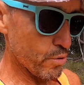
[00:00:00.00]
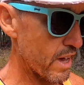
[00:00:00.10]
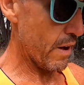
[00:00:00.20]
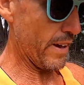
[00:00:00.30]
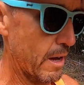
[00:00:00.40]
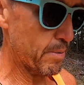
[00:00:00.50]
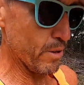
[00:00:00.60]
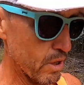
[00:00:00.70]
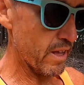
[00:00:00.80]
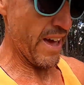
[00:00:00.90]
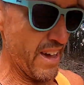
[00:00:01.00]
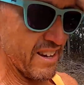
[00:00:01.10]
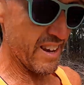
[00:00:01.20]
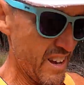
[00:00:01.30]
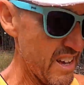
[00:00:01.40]
good going uphill
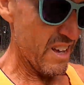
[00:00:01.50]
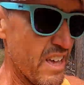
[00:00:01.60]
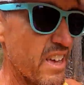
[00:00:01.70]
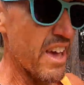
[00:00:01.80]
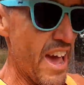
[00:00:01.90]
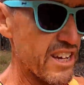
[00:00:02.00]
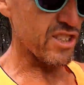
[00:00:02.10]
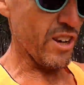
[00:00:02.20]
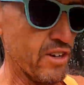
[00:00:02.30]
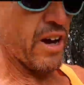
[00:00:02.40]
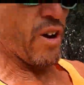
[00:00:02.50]
and excellent